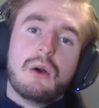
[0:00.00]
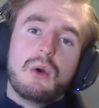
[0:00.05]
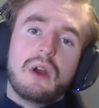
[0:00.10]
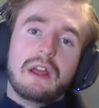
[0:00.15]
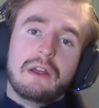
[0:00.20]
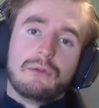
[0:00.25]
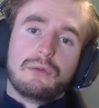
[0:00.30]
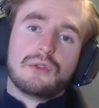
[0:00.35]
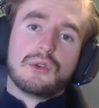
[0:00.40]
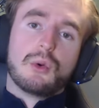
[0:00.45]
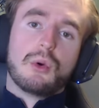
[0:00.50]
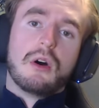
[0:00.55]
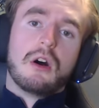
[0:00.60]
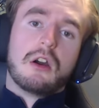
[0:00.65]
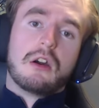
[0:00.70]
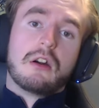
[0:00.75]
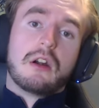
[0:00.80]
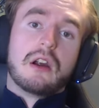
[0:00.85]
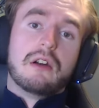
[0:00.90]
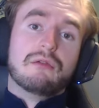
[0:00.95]
if you
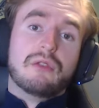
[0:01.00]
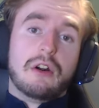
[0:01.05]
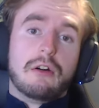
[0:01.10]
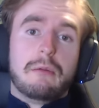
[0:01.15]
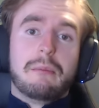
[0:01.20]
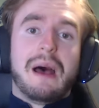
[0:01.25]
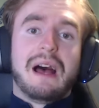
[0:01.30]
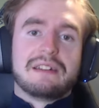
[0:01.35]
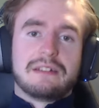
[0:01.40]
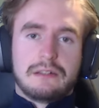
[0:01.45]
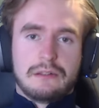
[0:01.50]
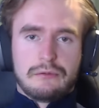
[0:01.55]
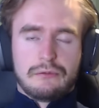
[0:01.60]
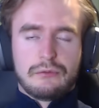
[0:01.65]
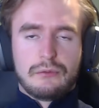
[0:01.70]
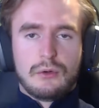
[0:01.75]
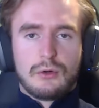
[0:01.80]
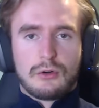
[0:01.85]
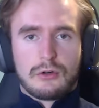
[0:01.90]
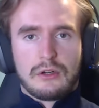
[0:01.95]
are a very massive
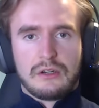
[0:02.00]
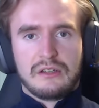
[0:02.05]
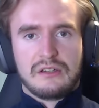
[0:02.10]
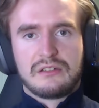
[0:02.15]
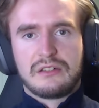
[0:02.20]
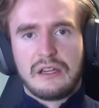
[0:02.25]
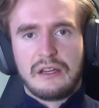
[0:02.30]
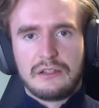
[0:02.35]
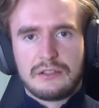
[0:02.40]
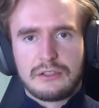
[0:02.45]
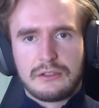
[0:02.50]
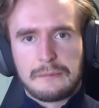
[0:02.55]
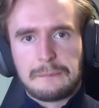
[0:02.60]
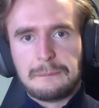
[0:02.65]
organization,